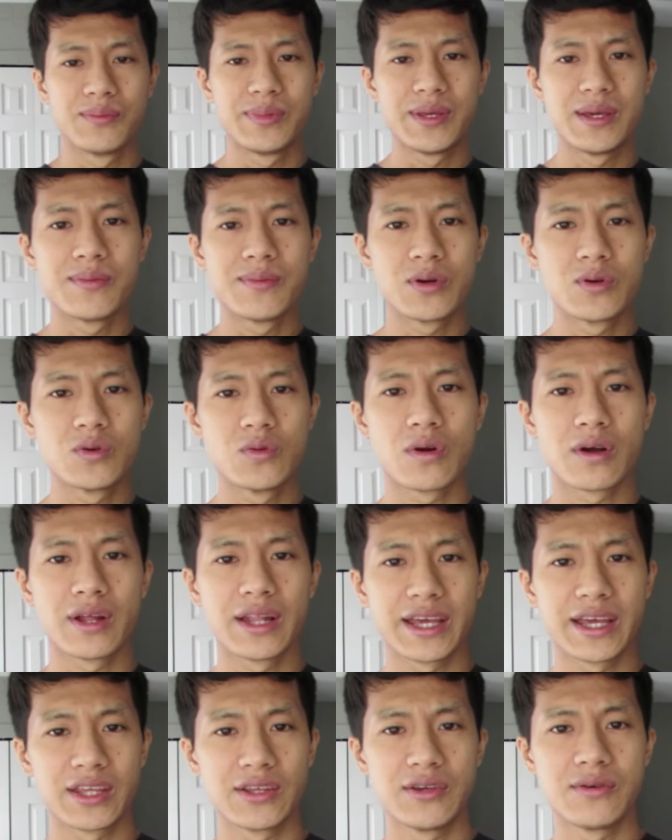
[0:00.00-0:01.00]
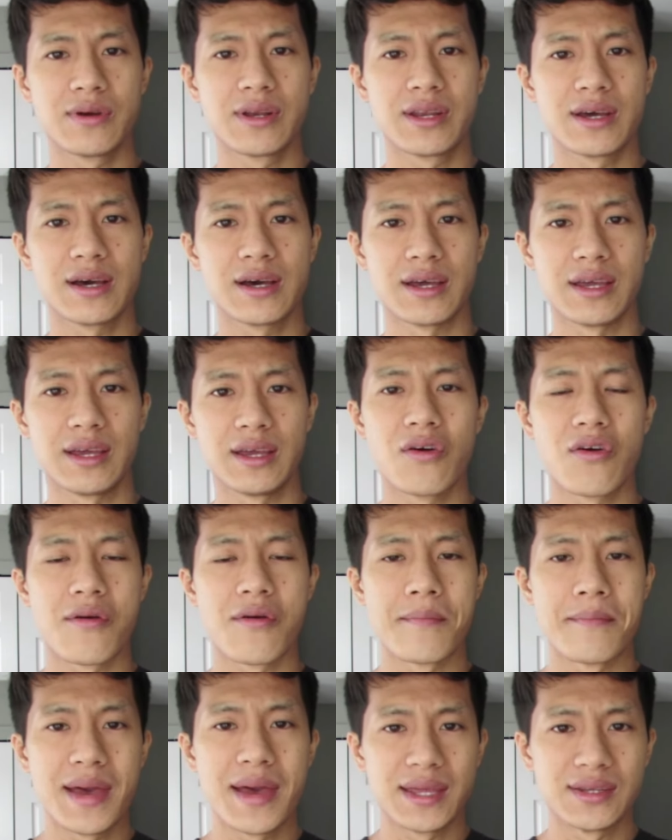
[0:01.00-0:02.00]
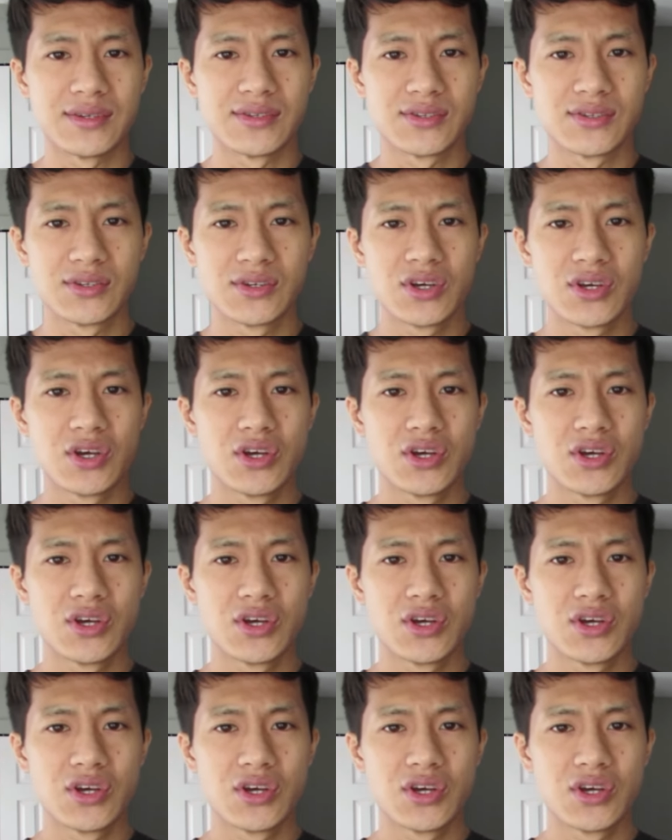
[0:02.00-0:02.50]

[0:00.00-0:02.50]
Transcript: People who are like you and I are meant